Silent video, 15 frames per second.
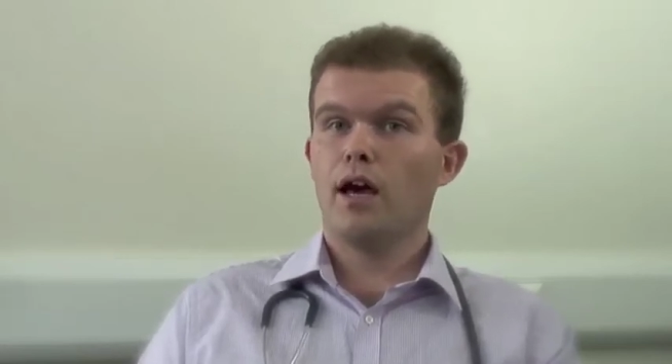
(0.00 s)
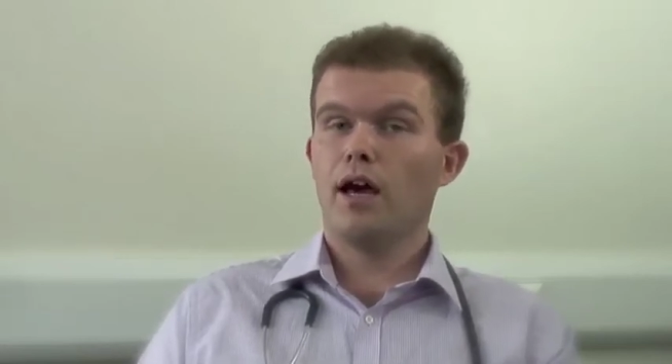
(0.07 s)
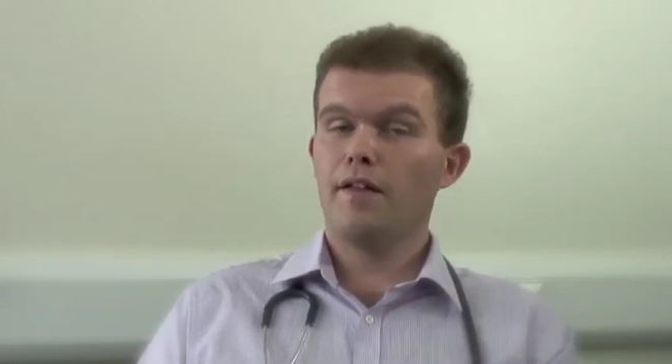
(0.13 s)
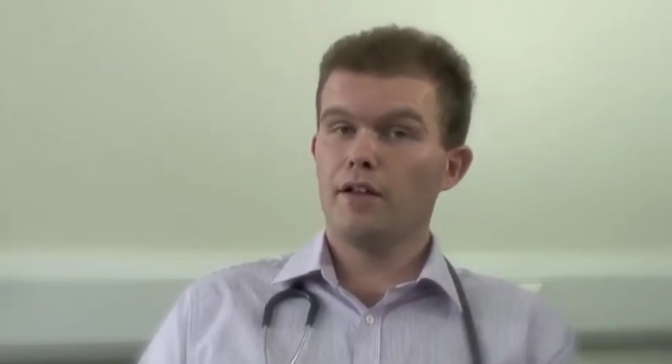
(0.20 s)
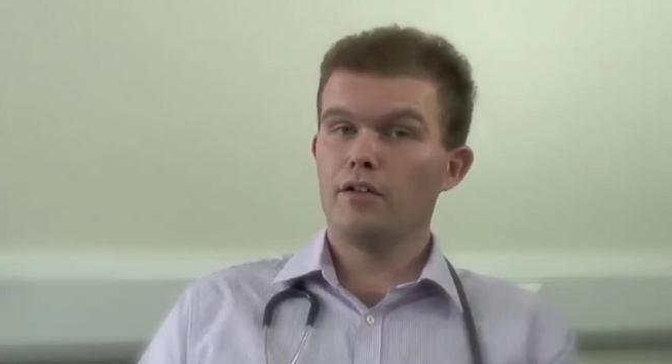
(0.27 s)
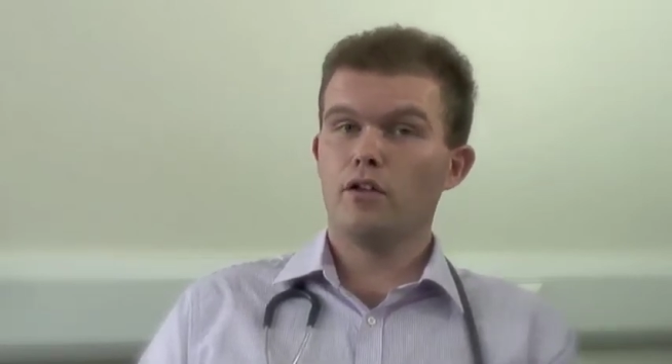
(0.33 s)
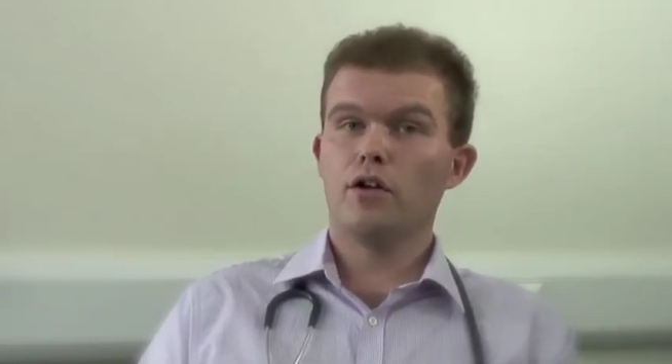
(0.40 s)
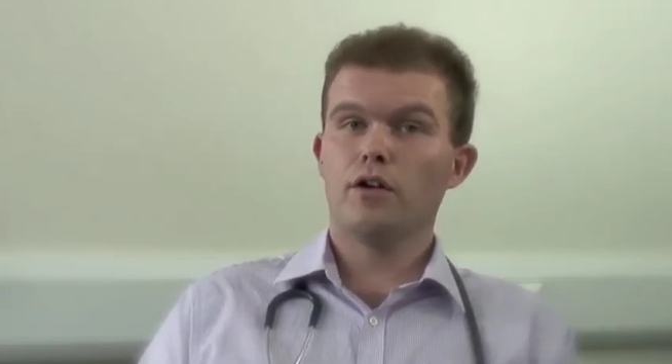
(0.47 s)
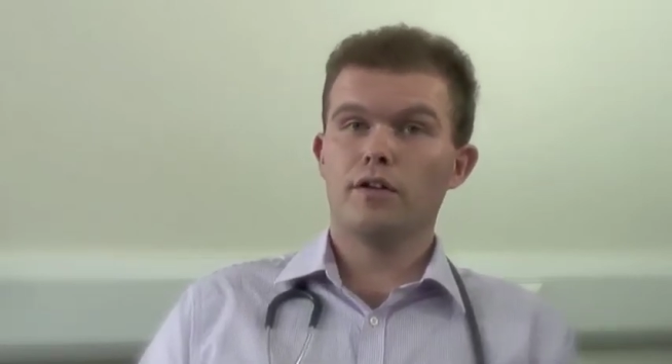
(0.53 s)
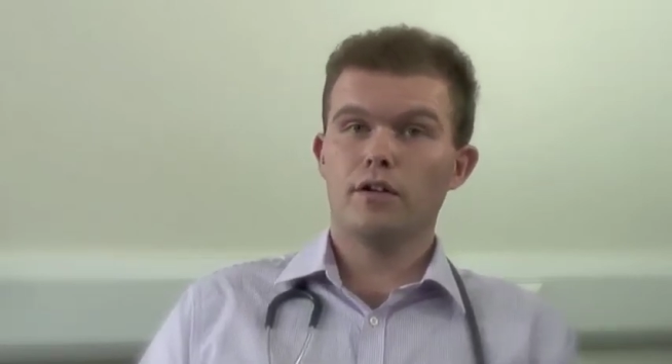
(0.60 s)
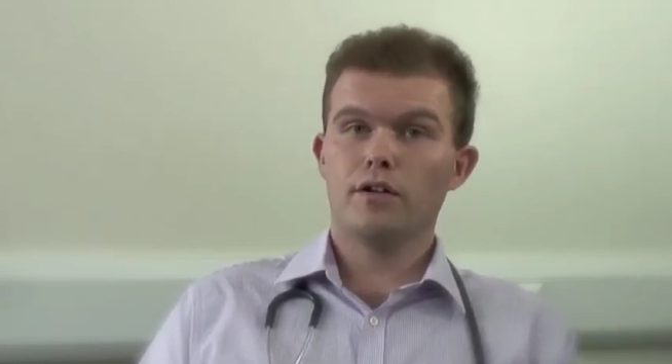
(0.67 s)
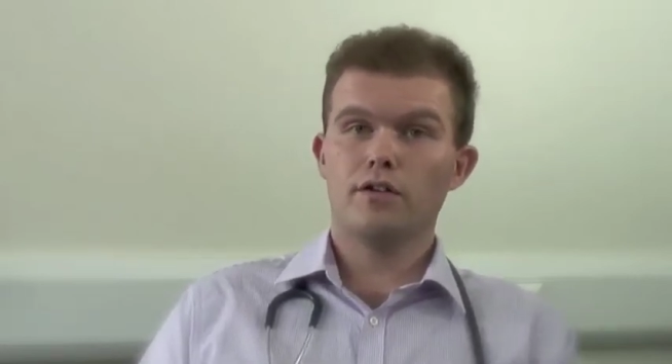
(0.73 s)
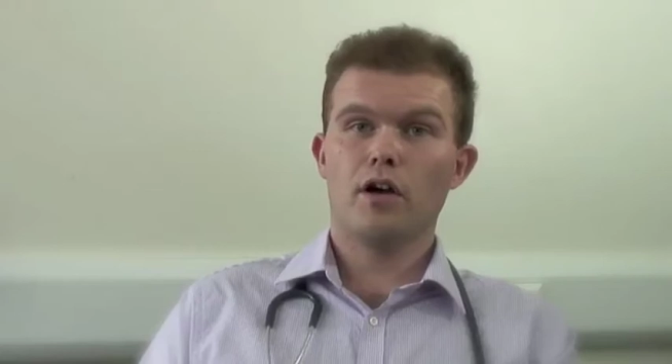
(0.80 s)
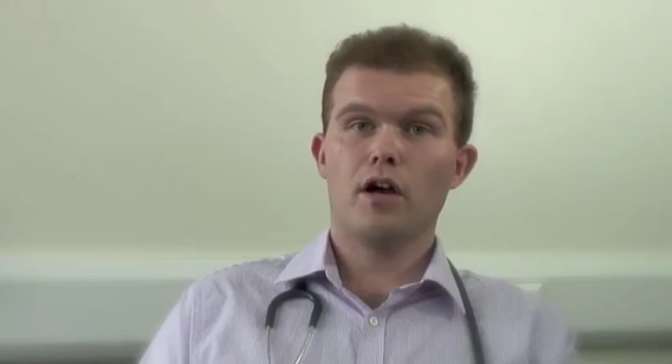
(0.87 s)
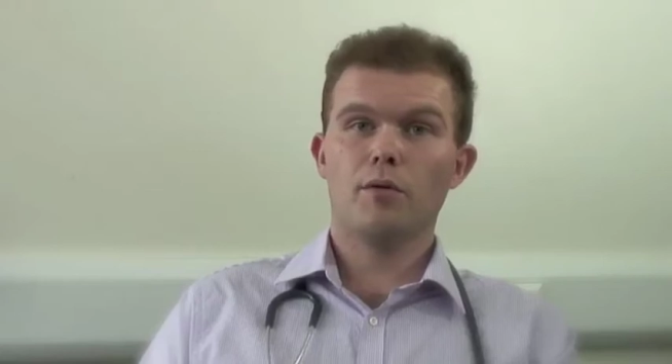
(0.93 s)
and then to look at the
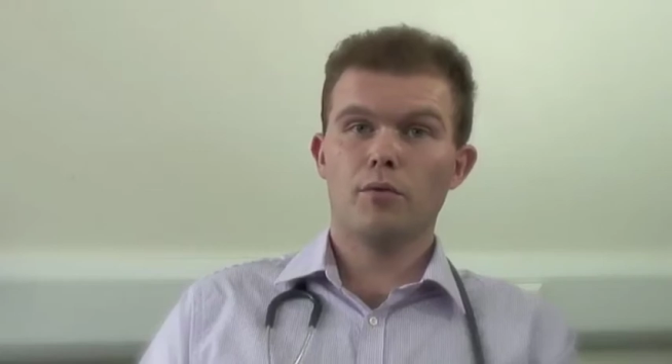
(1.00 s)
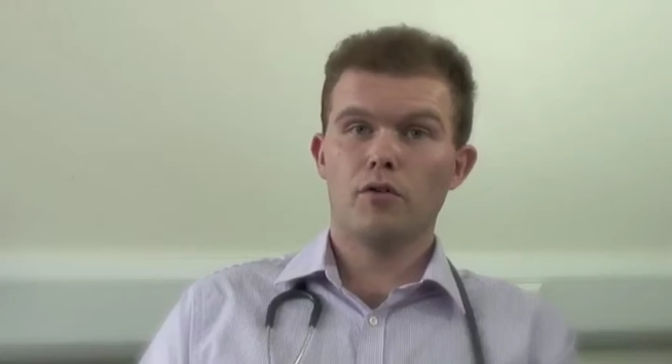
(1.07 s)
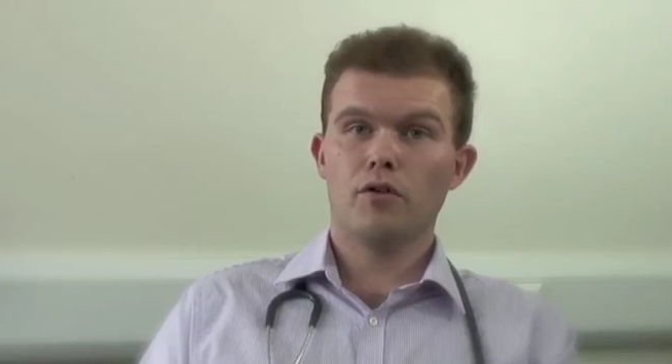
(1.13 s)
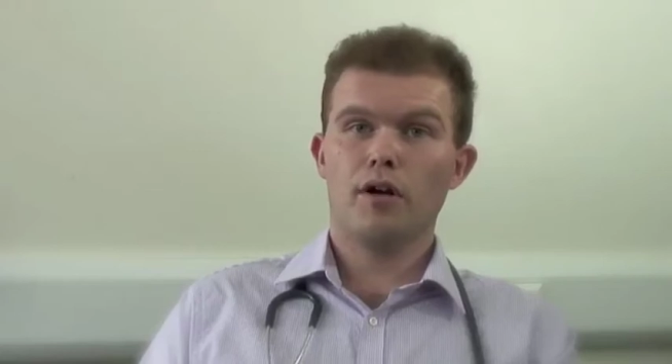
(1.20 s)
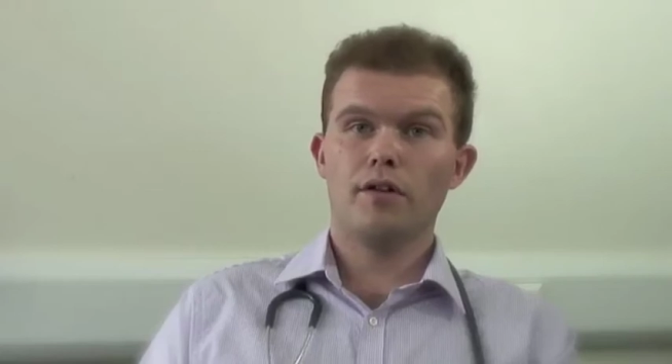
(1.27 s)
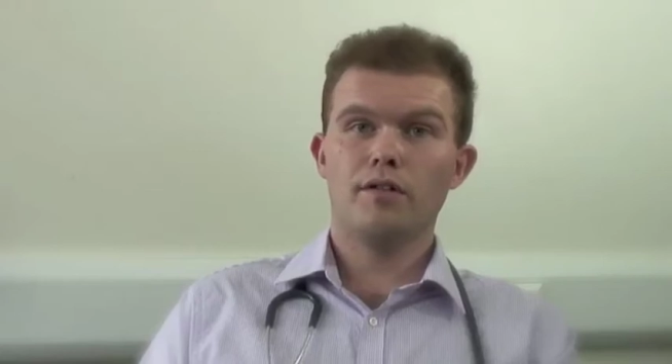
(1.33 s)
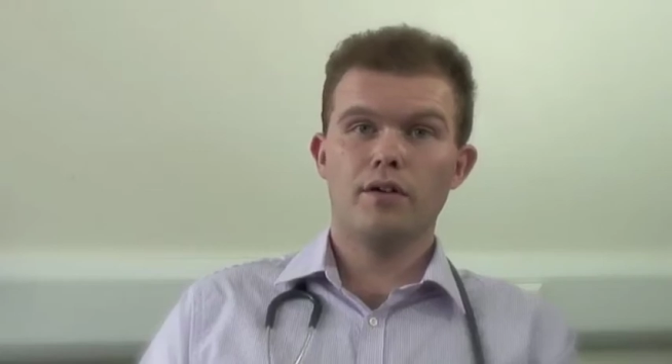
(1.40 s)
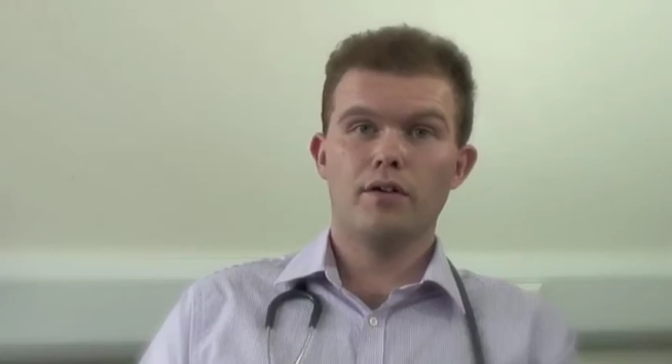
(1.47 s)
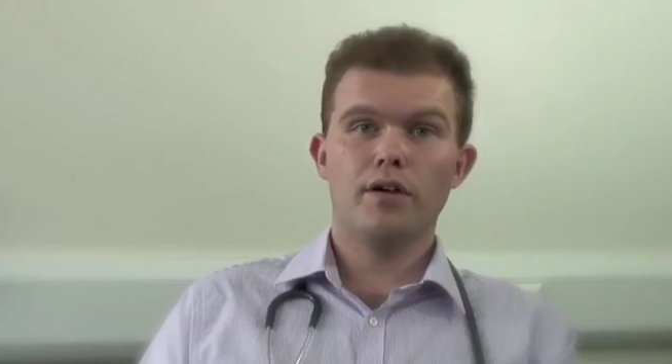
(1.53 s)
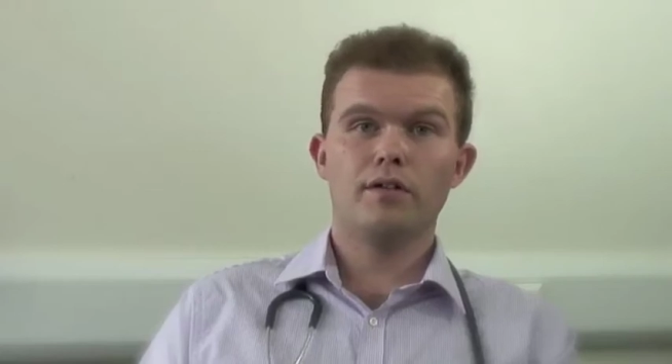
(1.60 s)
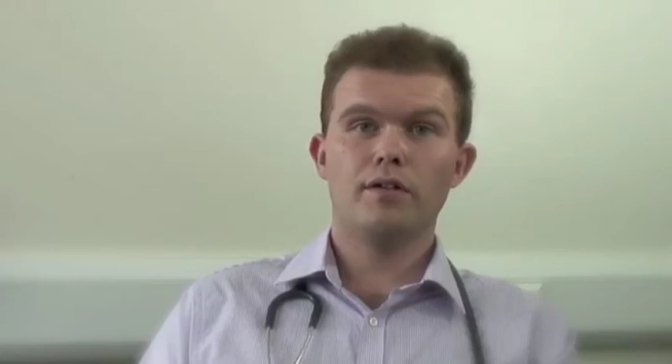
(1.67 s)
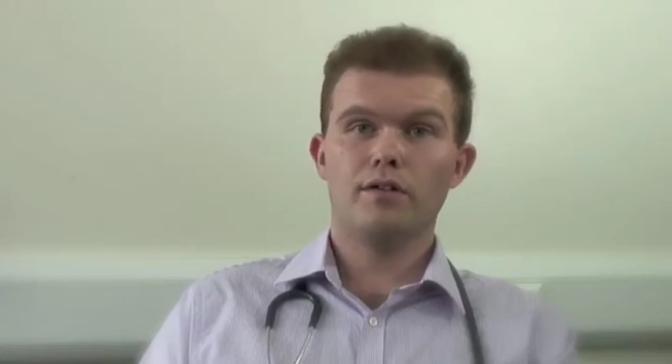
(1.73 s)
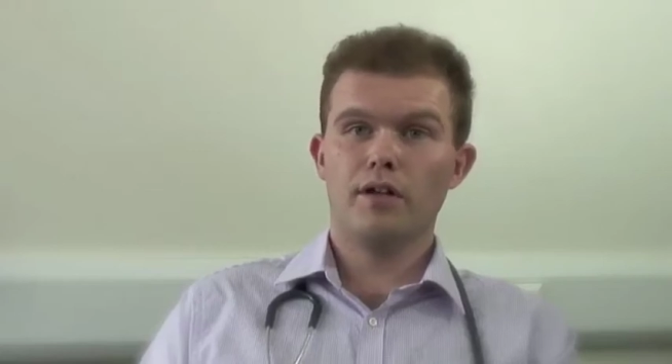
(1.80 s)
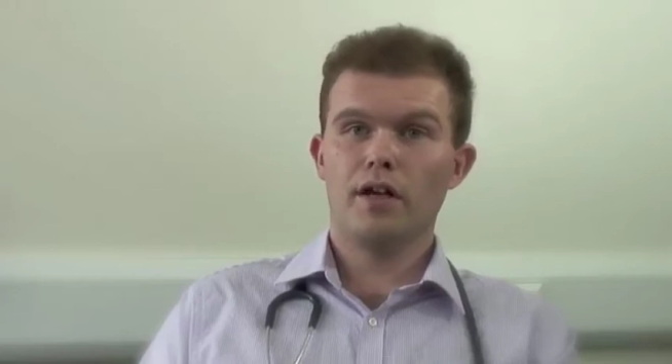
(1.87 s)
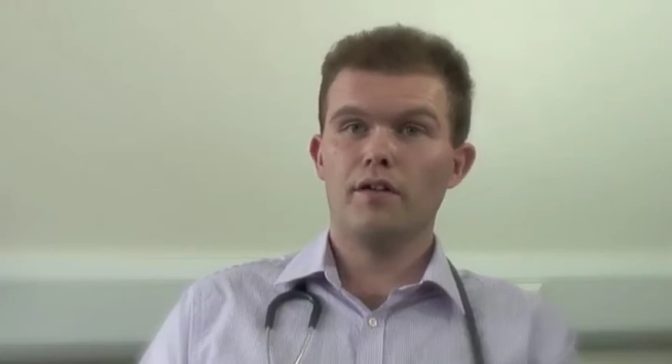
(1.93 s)
desirable criteria
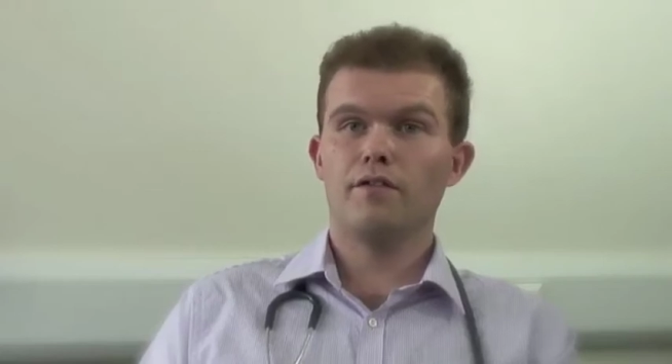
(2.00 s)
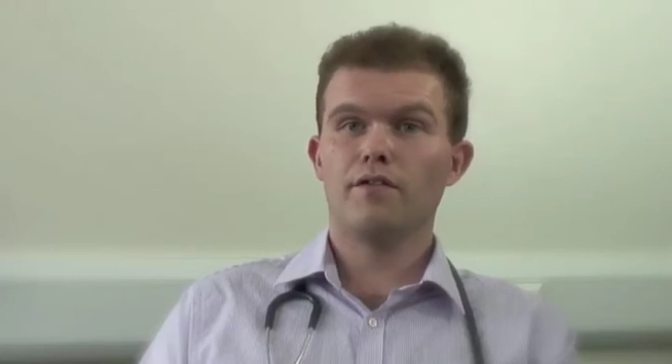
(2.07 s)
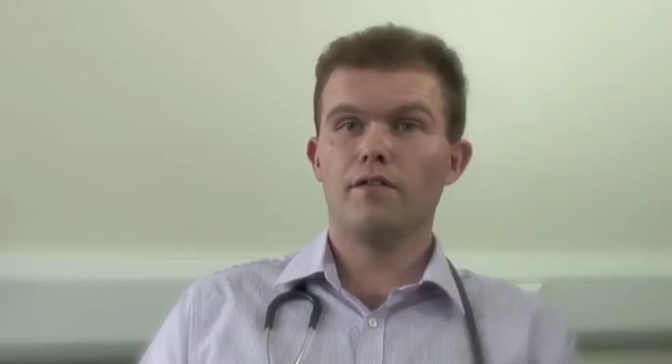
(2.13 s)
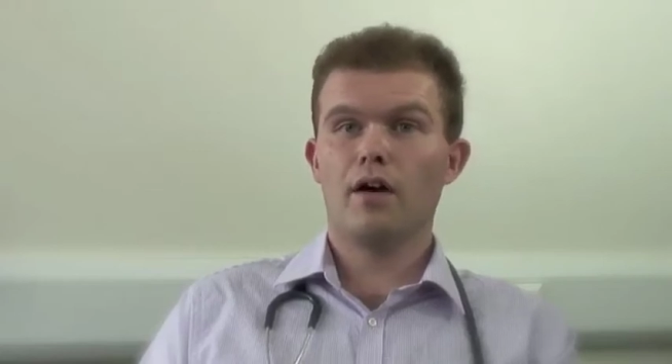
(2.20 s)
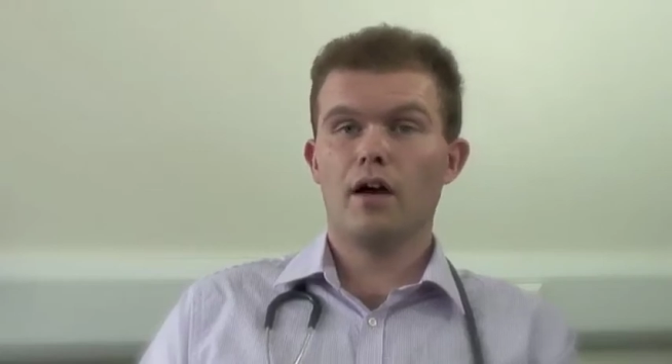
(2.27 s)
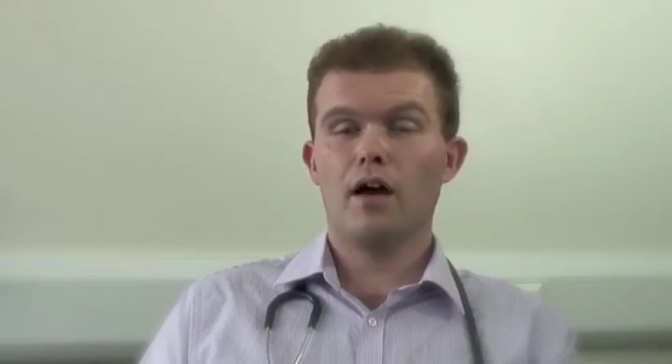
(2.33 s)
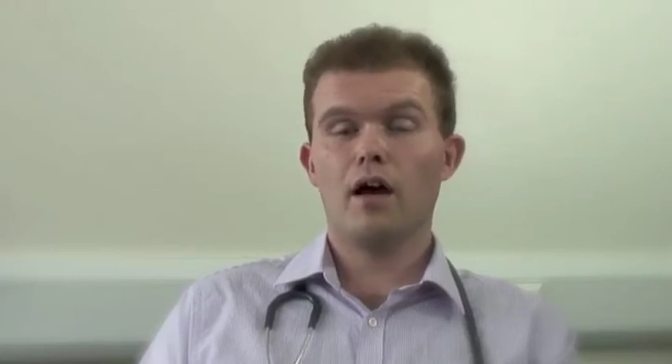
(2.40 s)
to see if